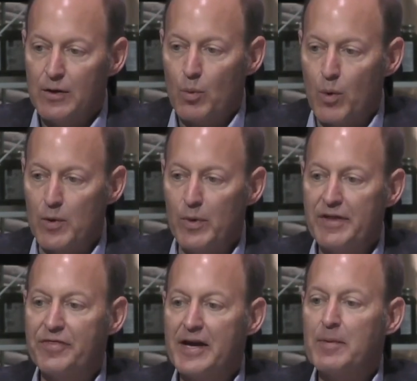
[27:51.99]
when we
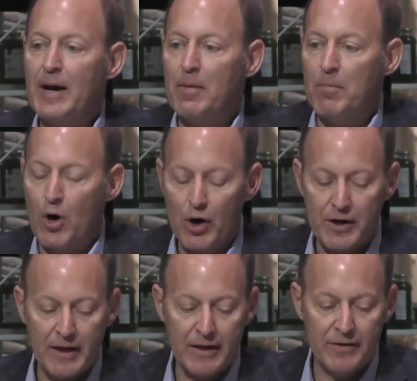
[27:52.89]
think about
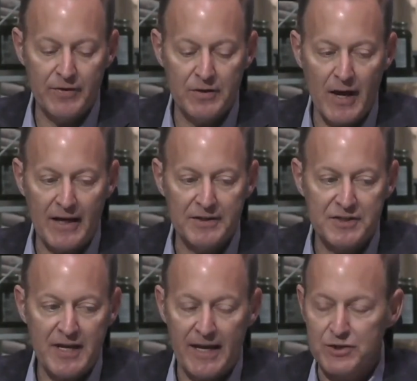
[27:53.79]
marketing in the United
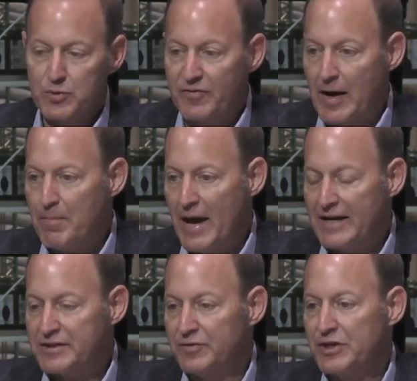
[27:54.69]
States, we've got
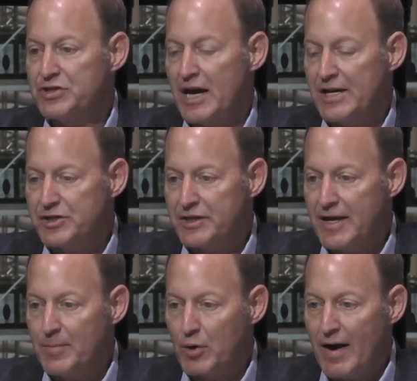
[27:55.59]
massively changing
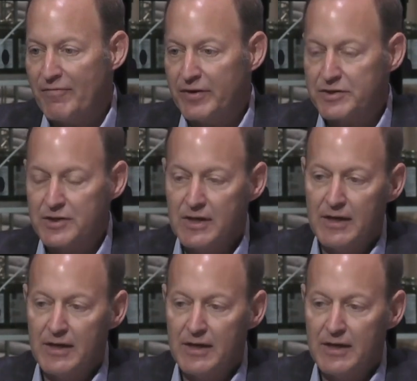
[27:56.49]
demographics.